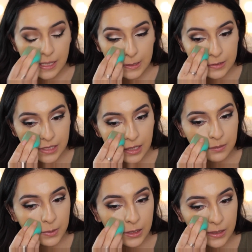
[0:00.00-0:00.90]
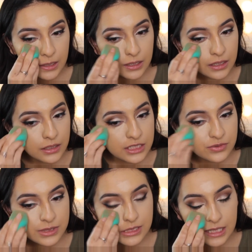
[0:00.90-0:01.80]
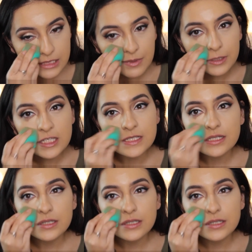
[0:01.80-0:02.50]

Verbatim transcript: Take your time blending it in. That's what's nice about this